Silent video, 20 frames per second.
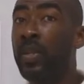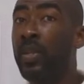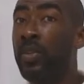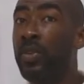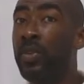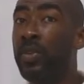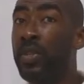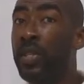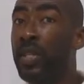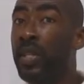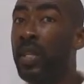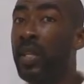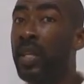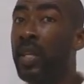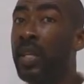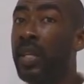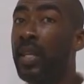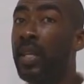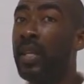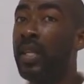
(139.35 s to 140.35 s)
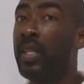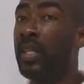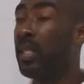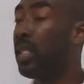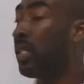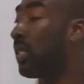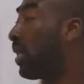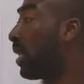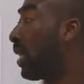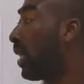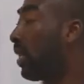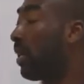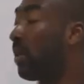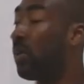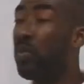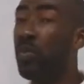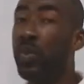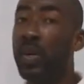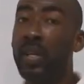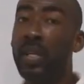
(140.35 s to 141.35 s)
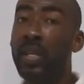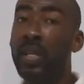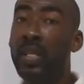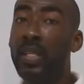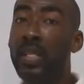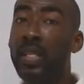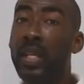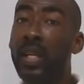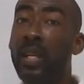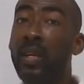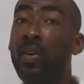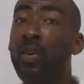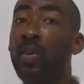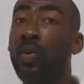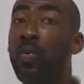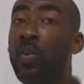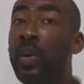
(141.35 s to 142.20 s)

you see that it is like 1 liter or